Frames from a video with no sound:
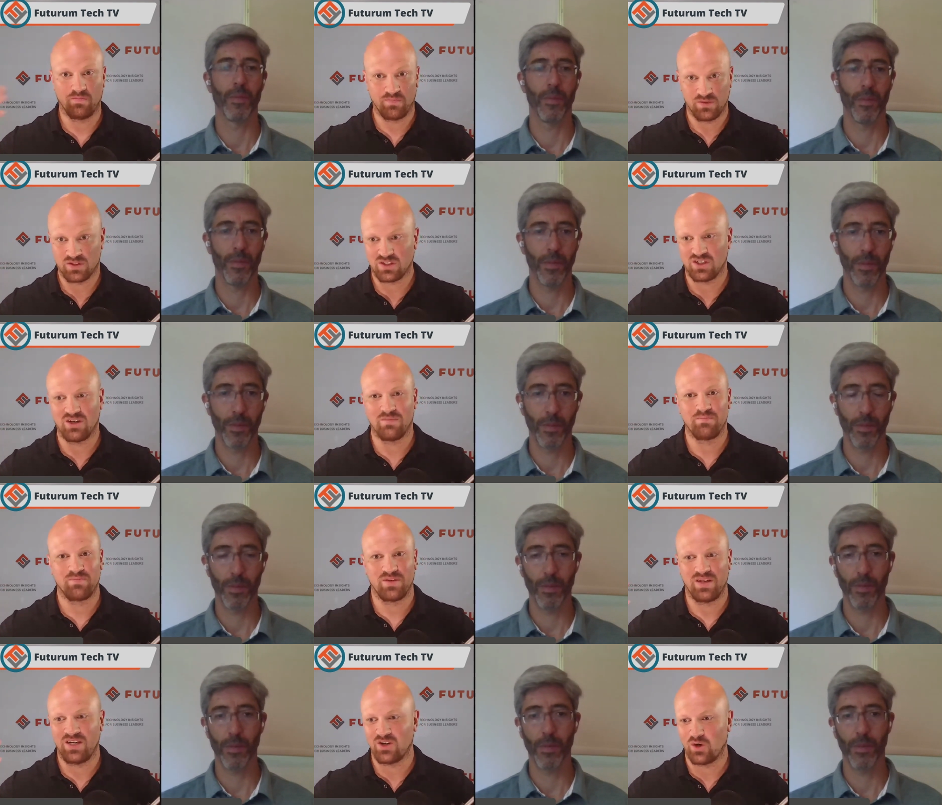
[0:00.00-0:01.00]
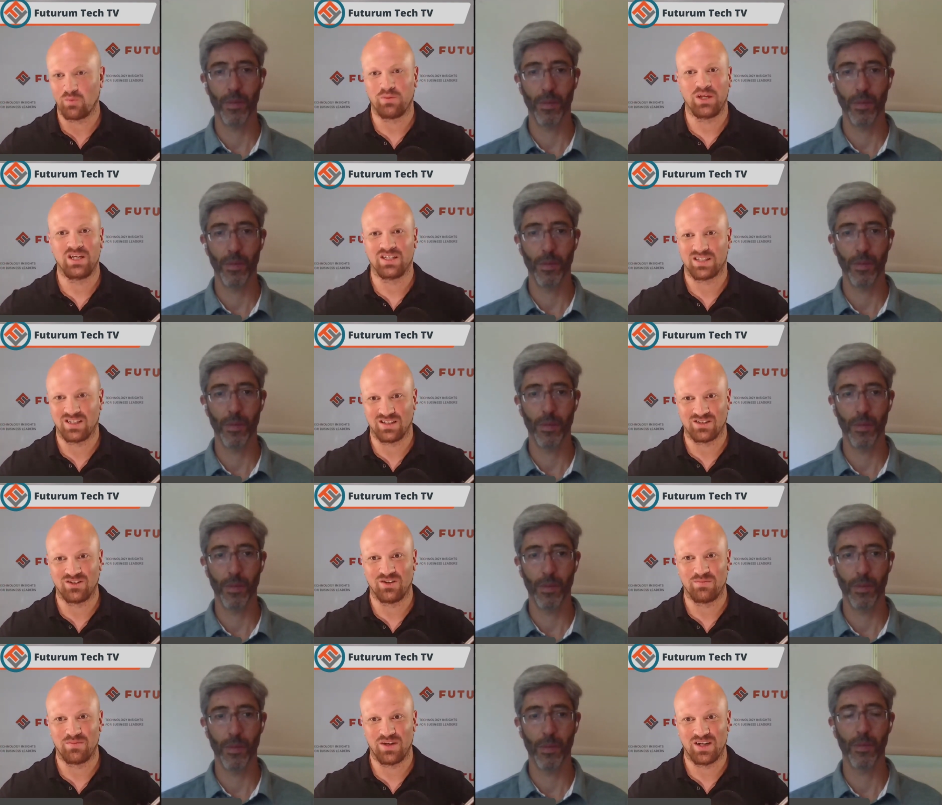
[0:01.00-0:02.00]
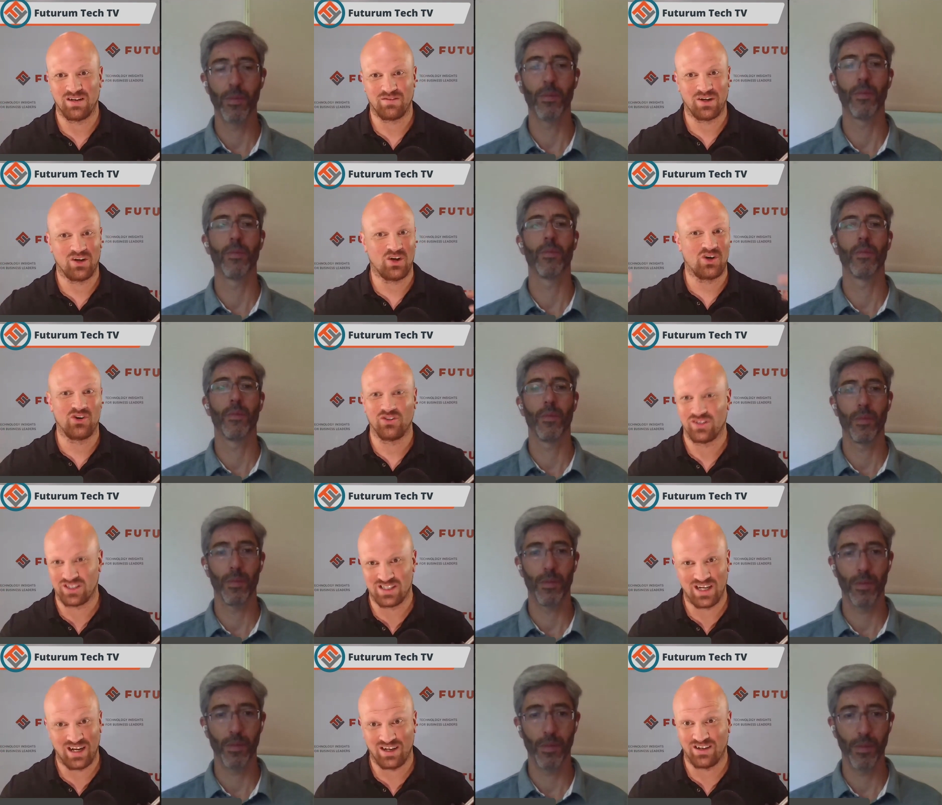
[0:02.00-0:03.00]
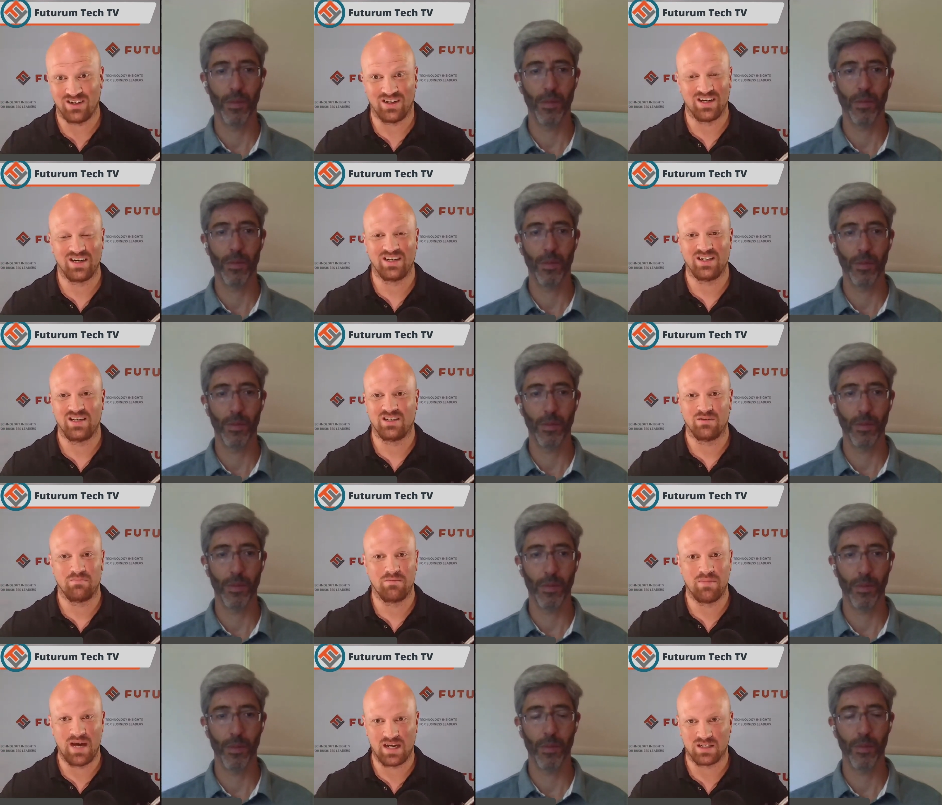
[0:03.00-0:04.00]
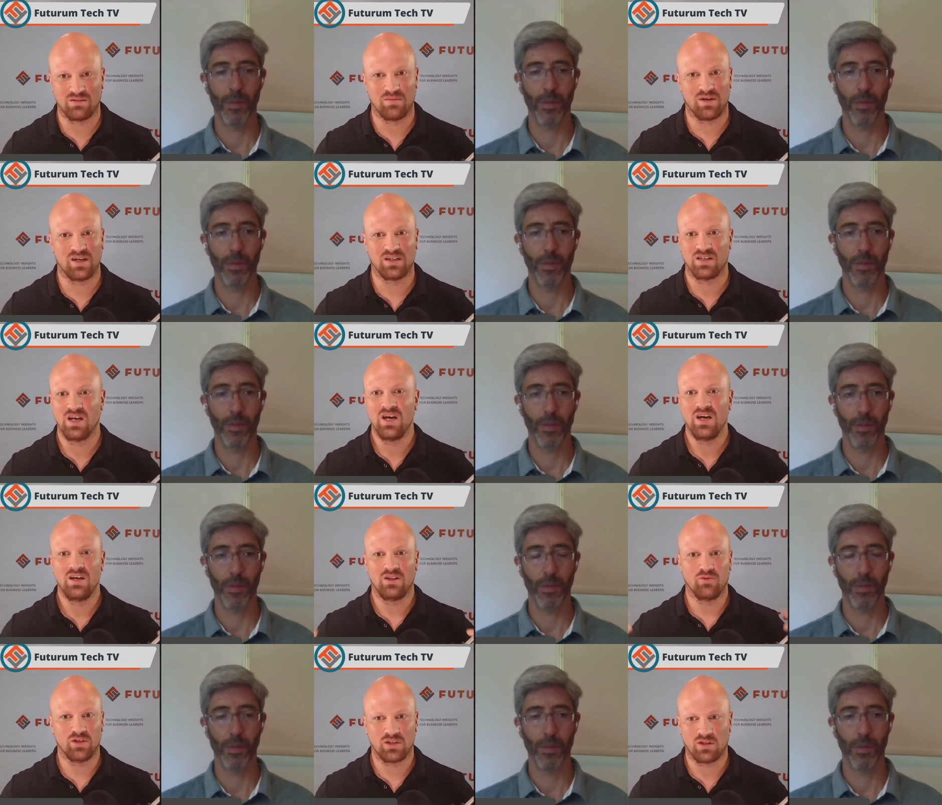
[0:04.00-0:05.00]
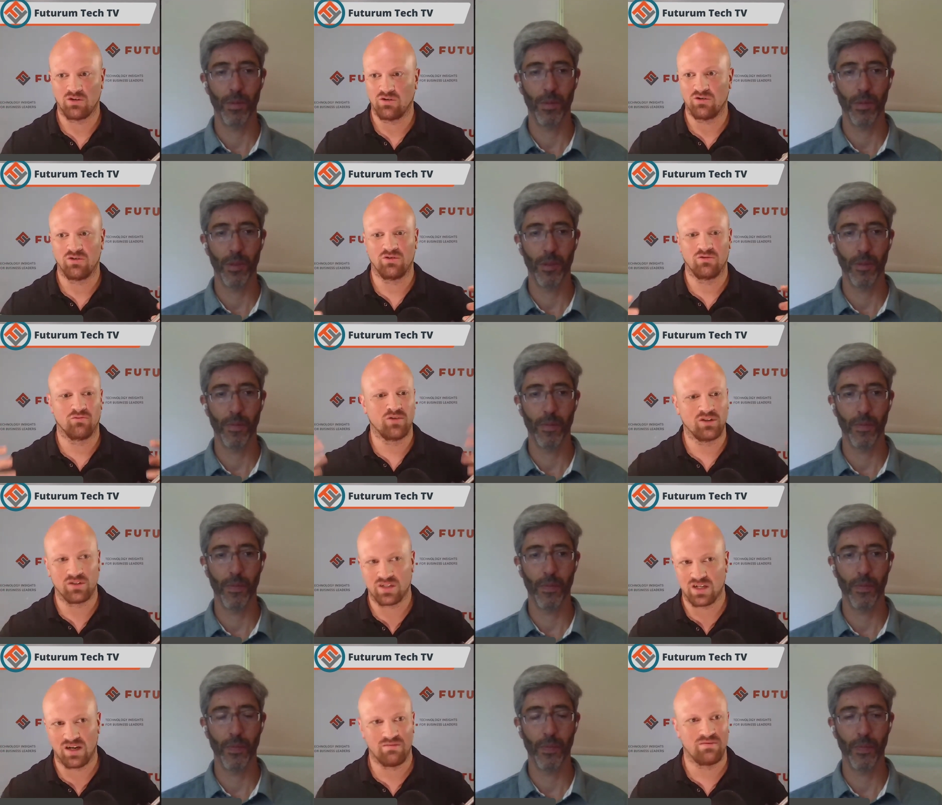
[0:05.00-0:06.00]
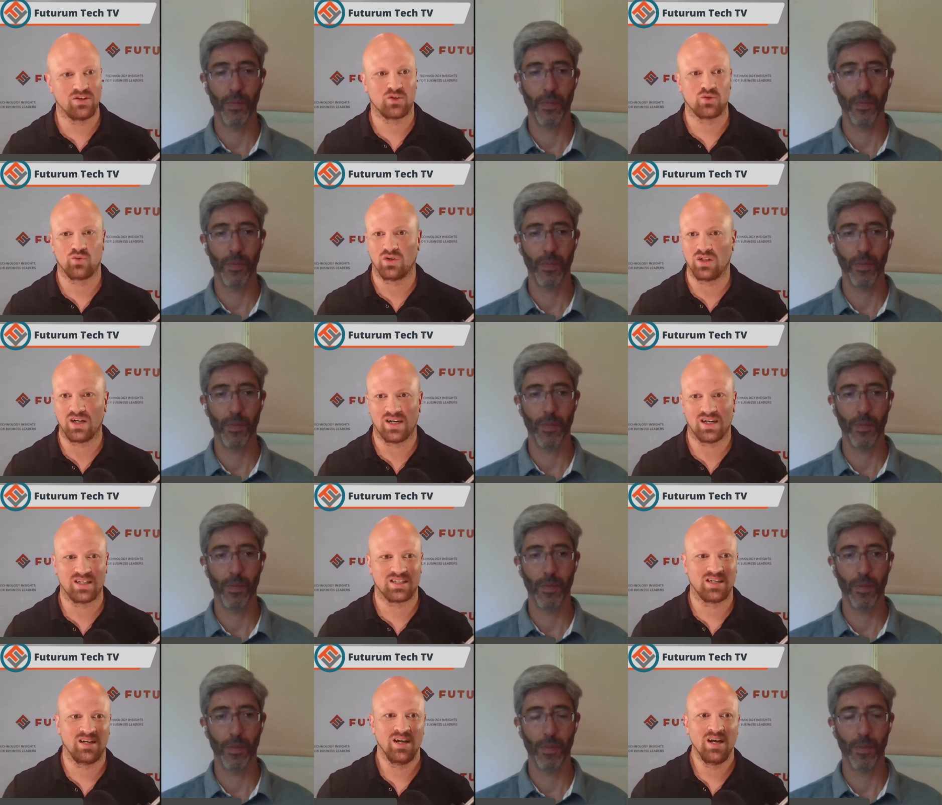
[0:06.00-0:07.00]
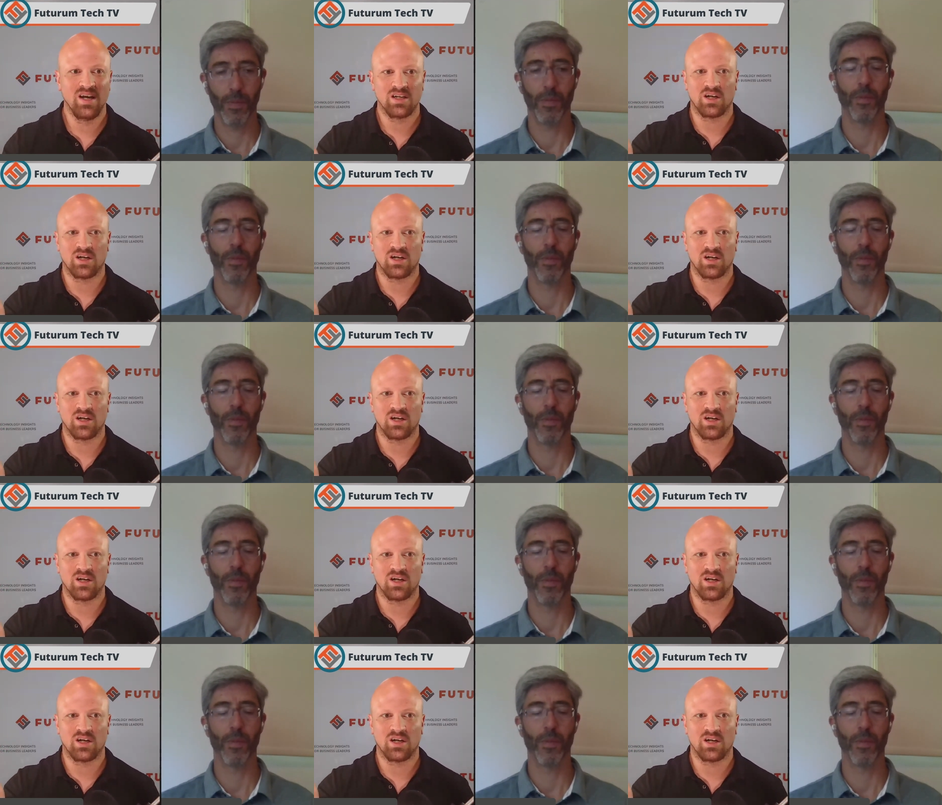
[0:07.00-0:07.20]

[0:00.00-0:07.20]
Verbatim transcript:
Speaker 1: some ERP system, and I've got all this data, and I need to maximize the return, real time, visualize it.